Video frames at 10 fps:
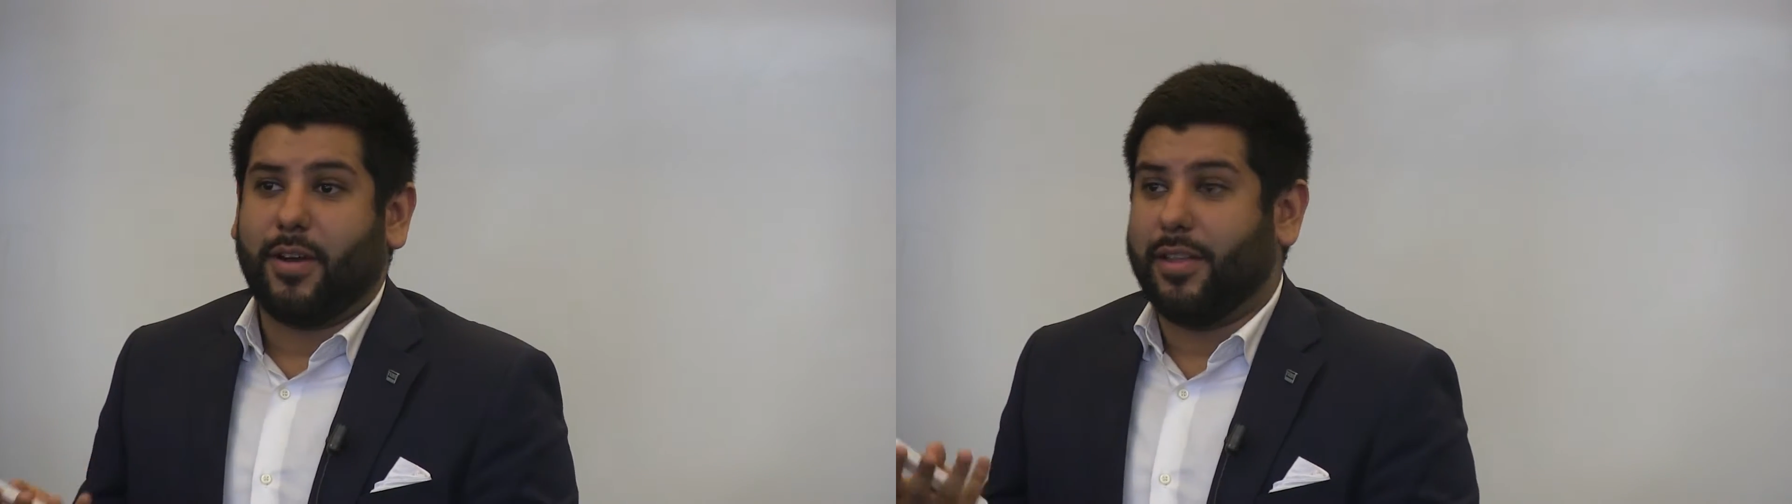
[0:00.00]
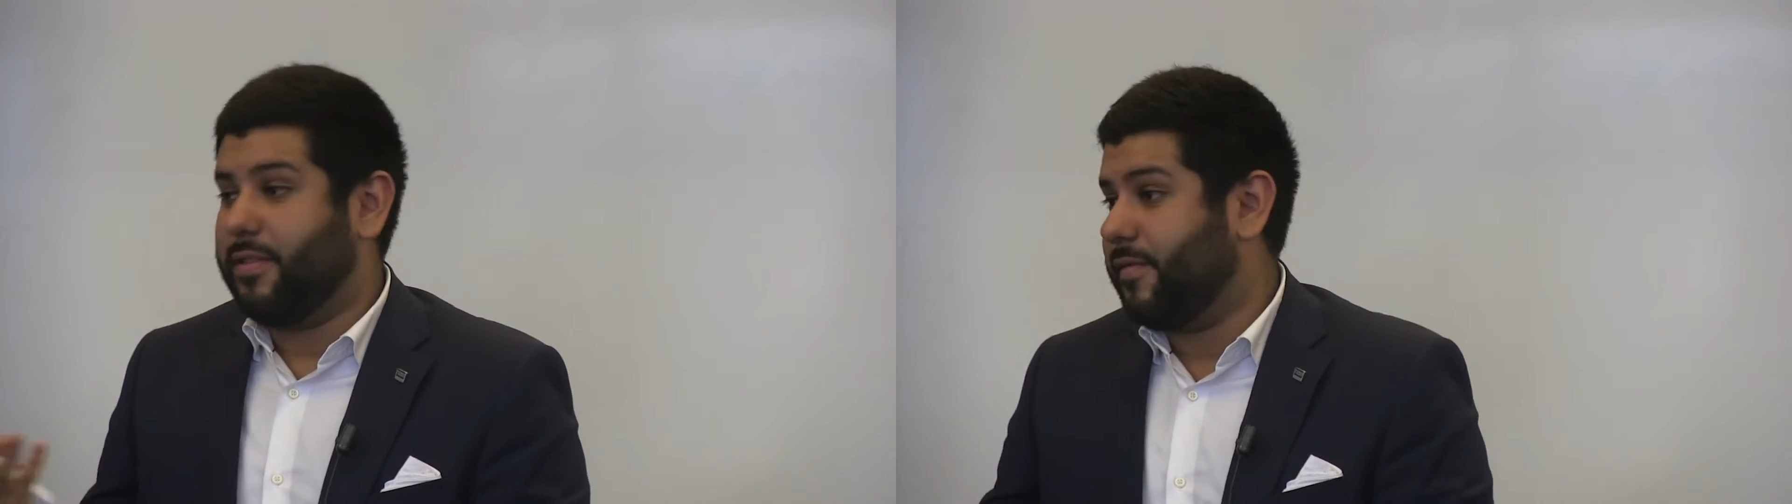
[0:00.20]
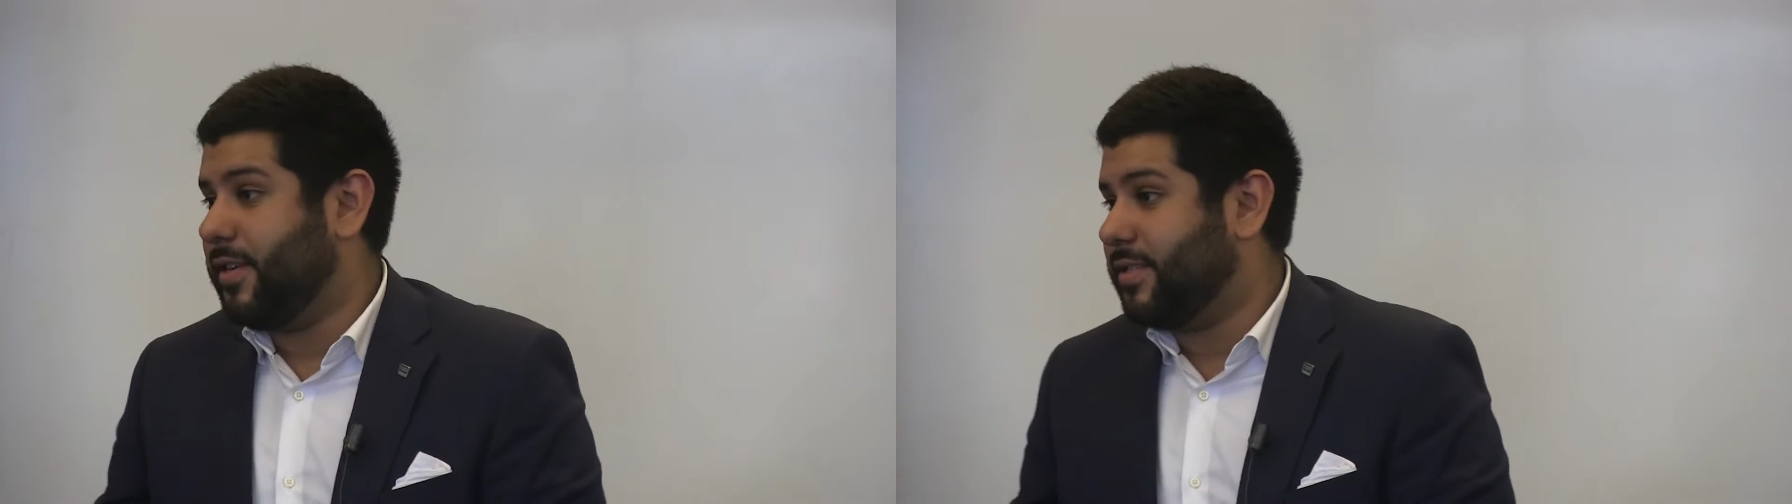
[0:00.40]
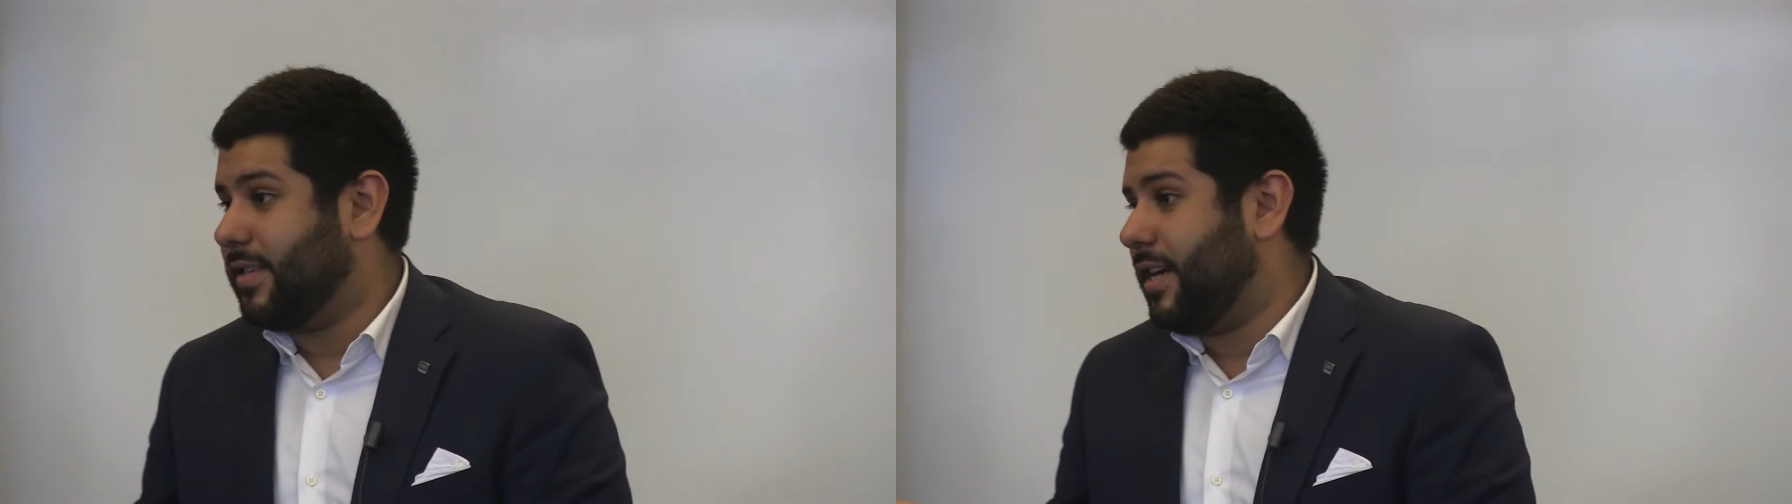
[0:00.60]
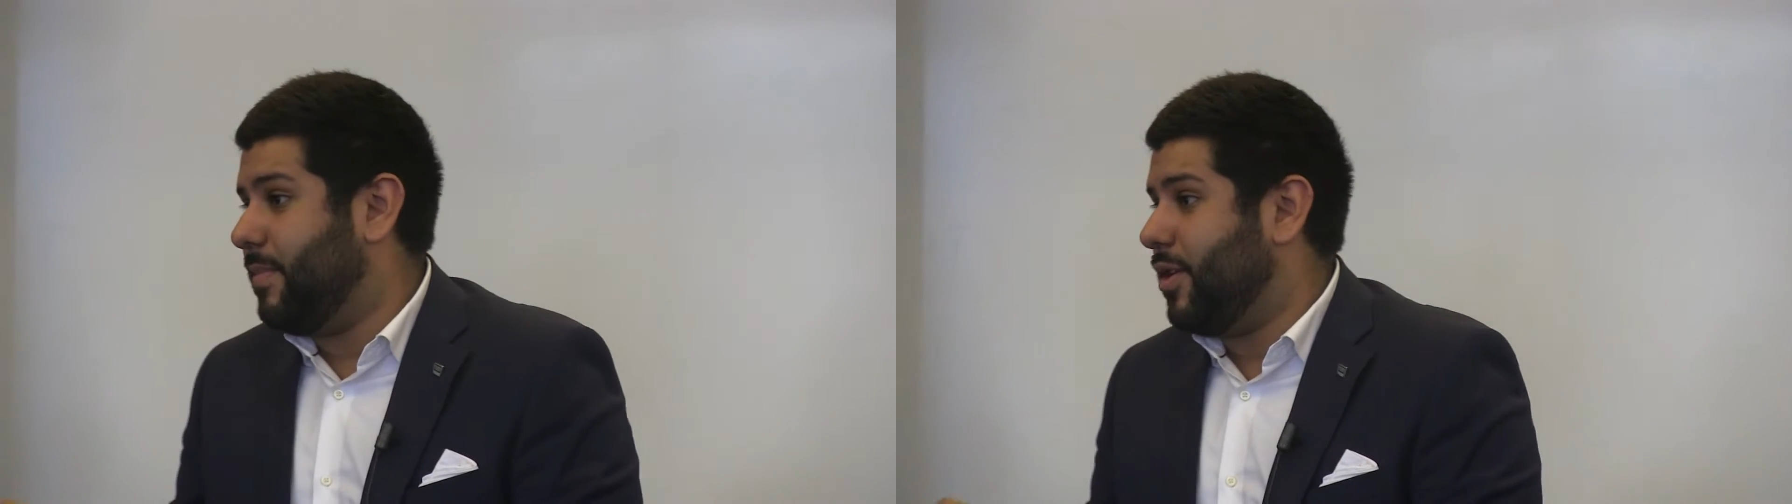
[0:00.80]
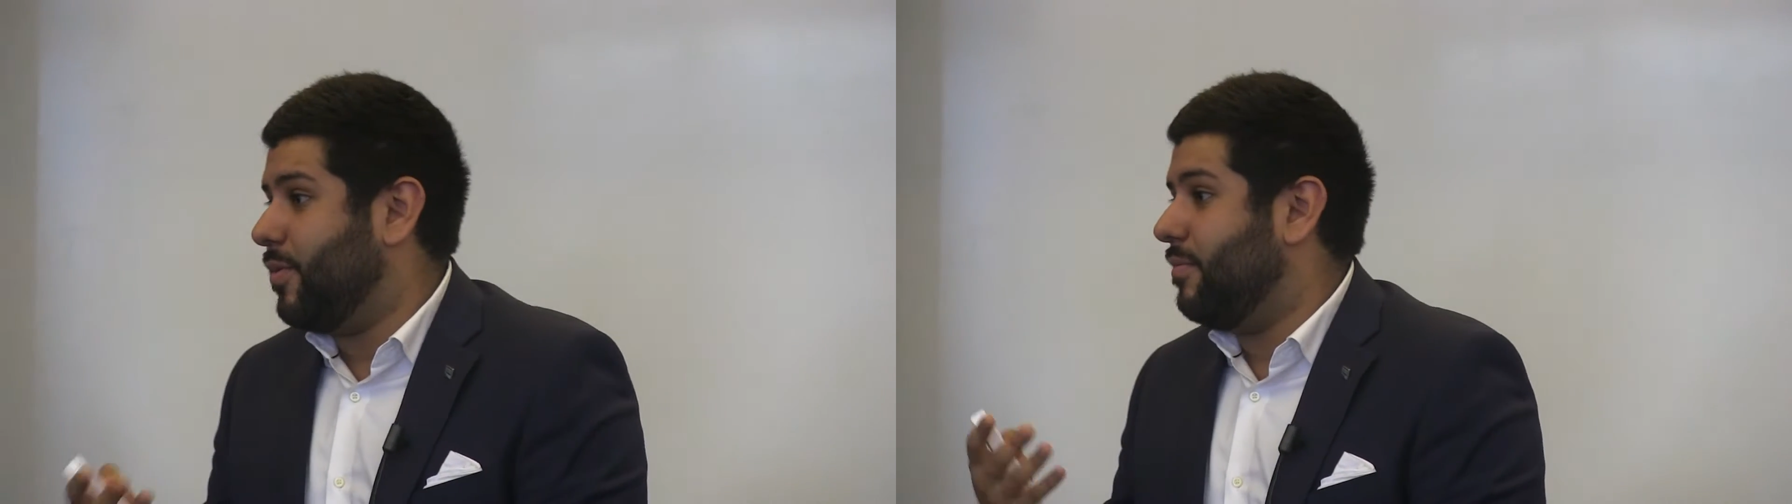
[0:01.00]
the, on the first time that